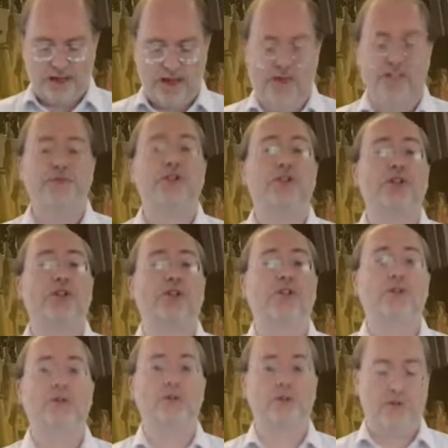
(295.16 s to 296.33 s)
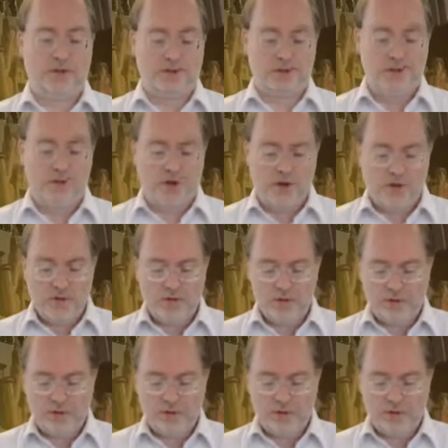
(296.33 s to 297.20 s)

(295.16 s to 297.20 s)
has voted no,